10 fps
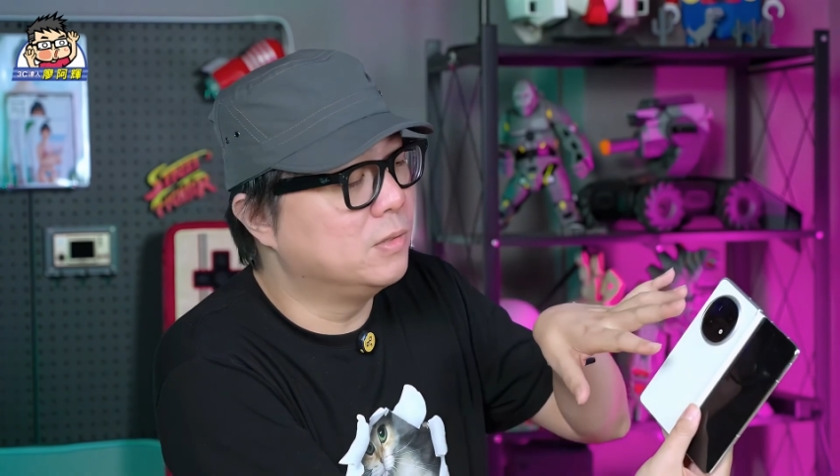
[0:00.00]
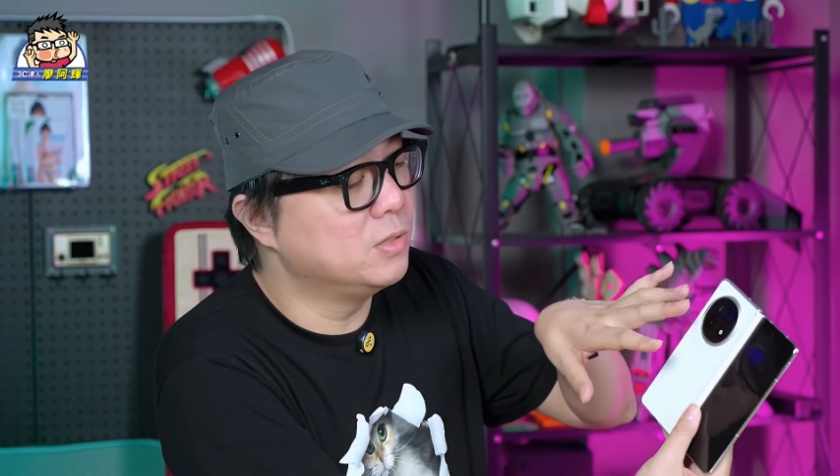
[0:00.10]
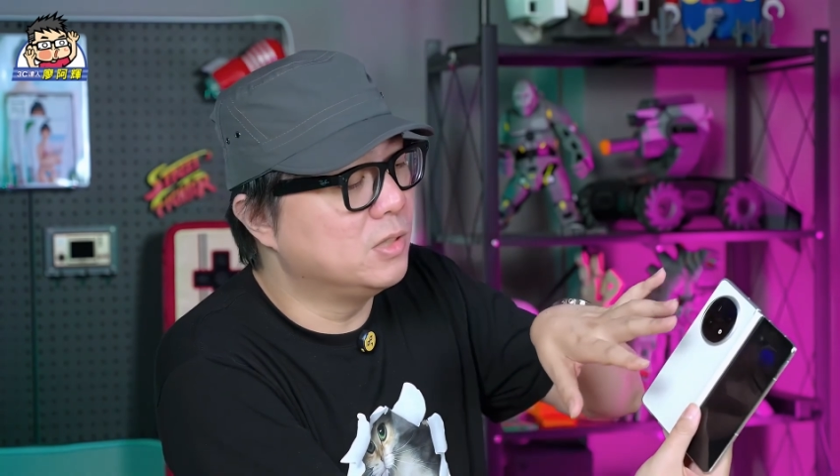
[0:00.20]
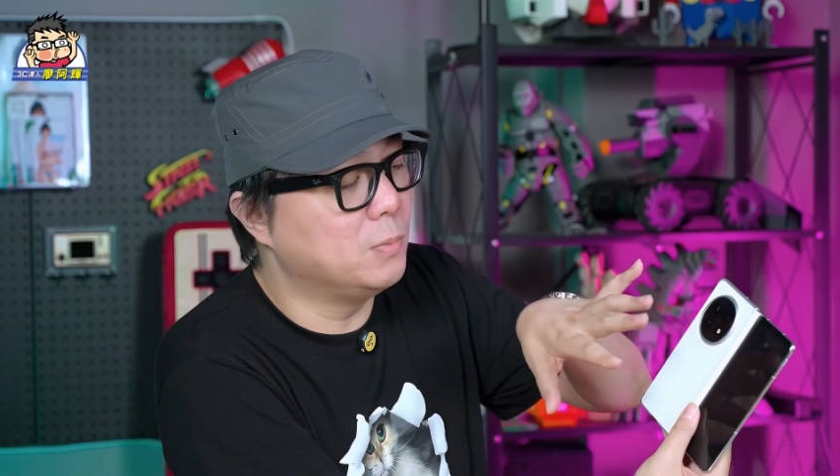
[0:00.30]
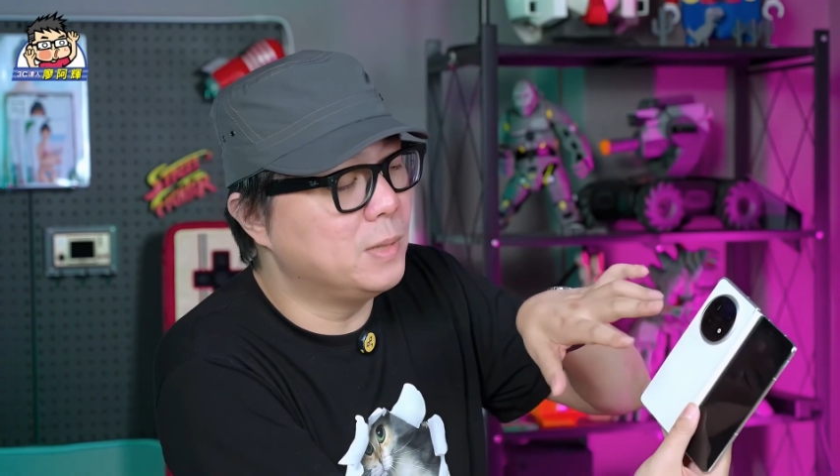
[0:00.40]

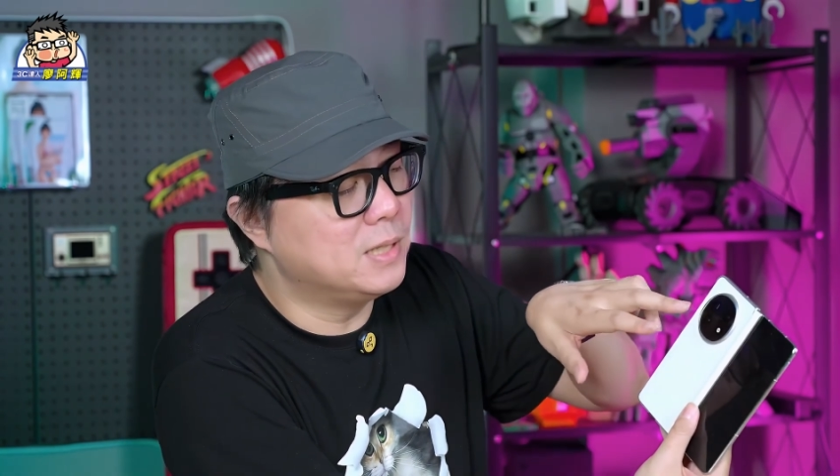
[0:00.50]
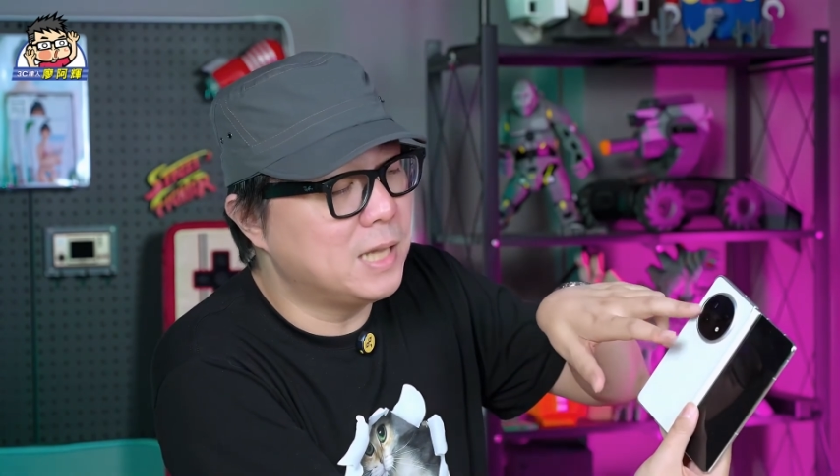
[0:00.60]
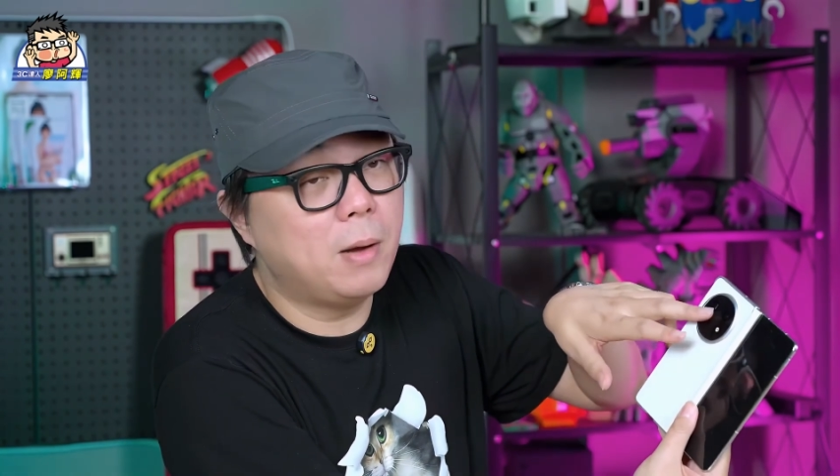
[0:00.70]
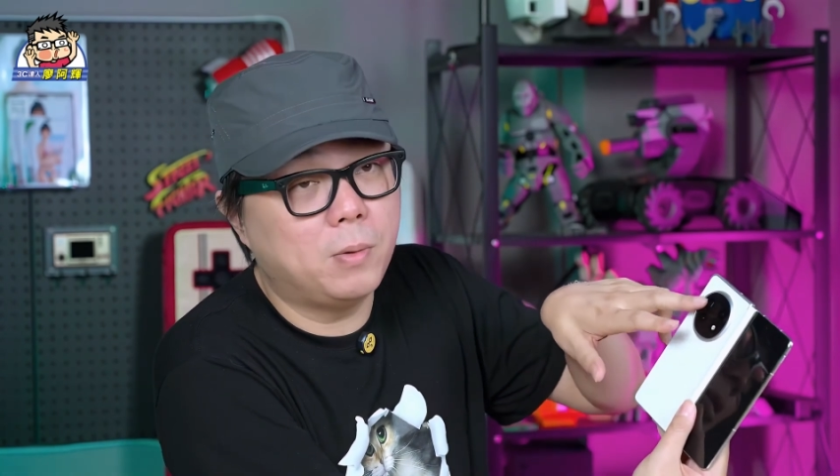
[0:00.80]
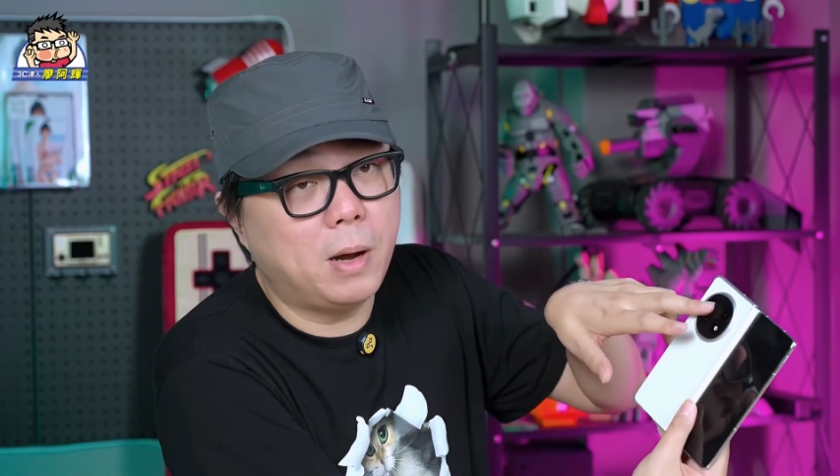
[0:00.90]
use your main
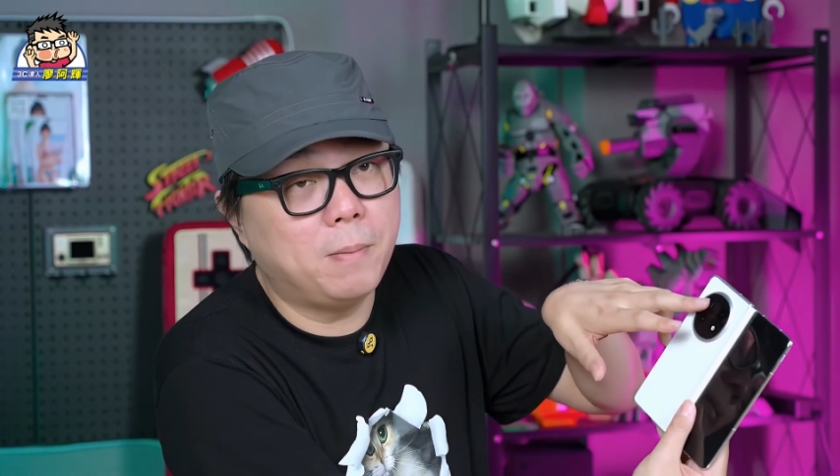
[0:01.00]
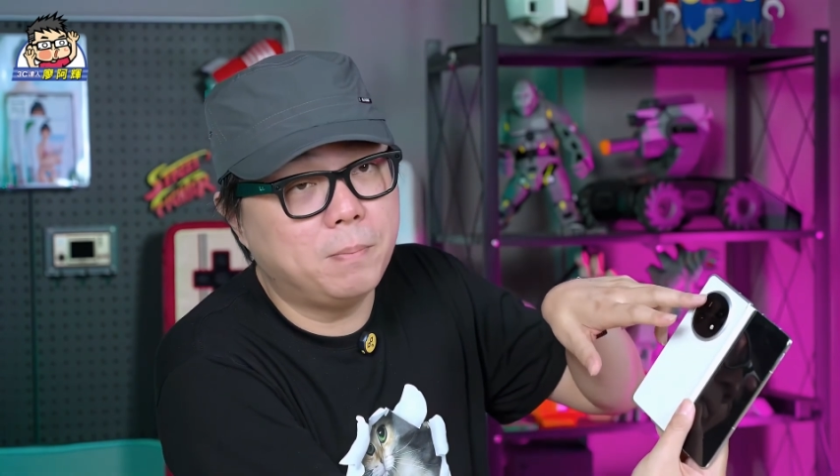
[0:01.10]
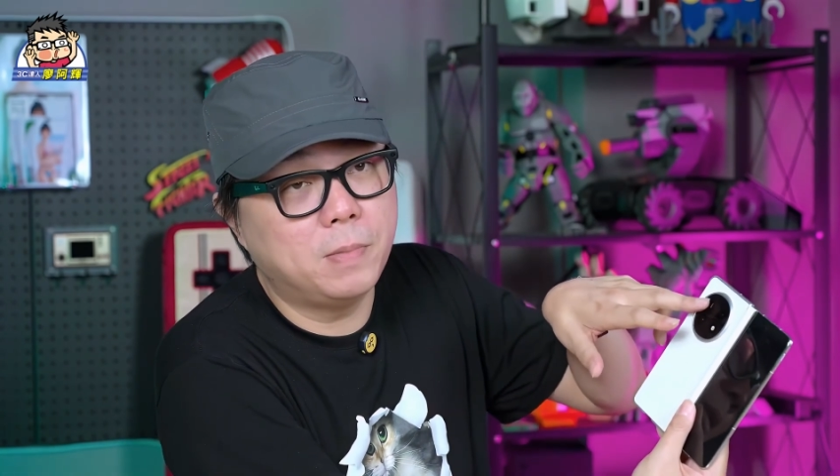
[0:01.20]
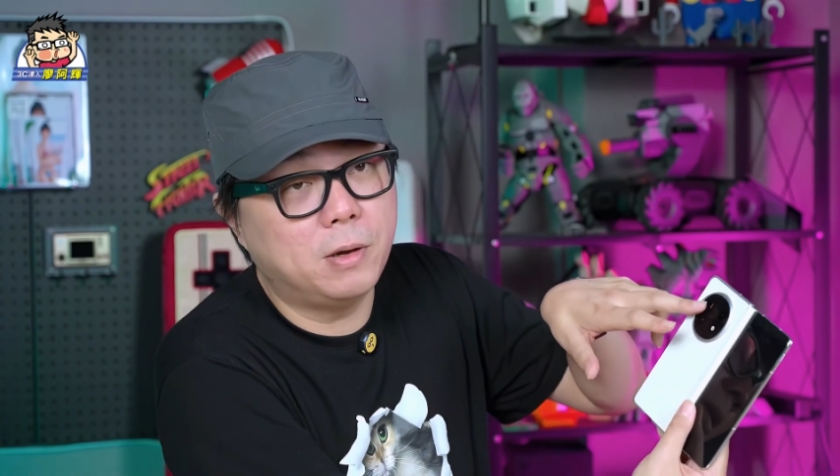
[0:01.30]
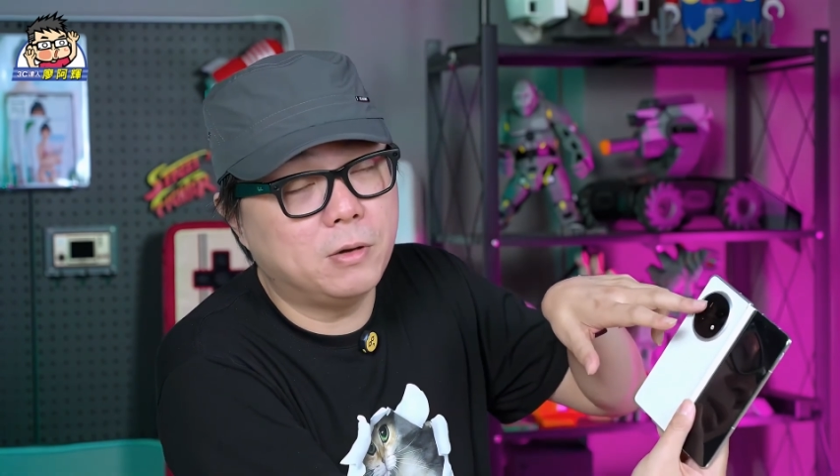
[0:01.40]
camera,
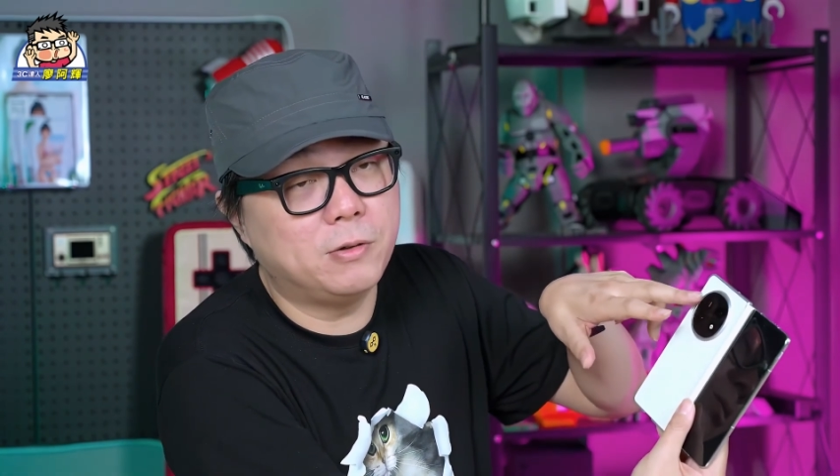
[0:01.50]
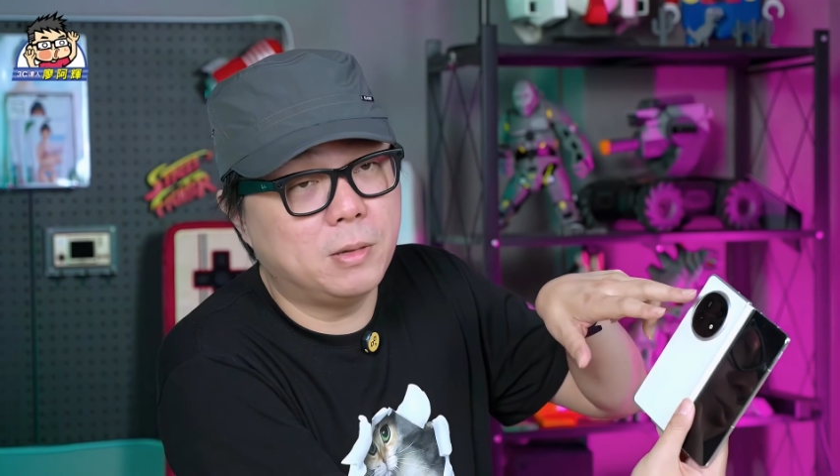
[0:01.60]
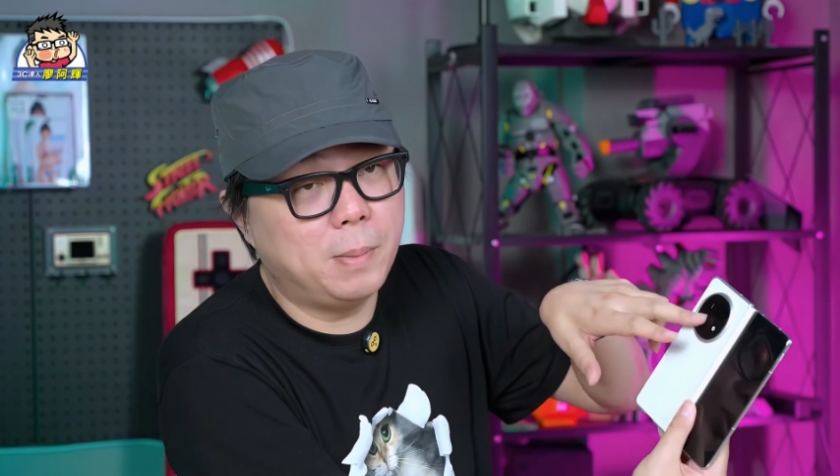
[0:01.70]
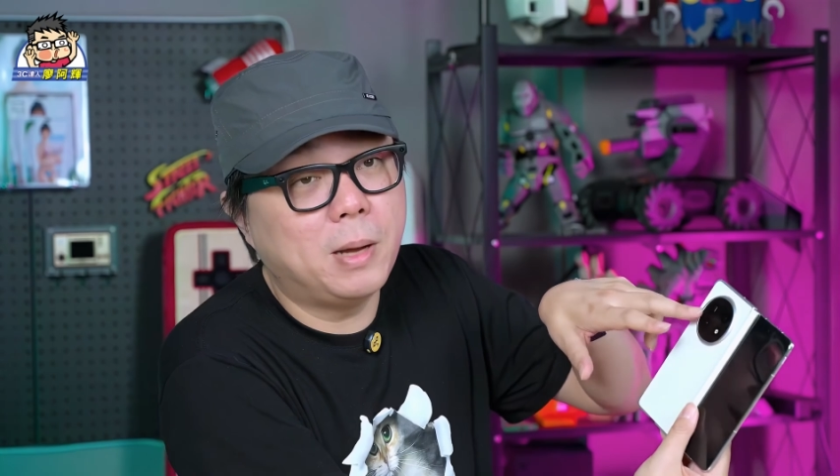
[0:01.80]
the 50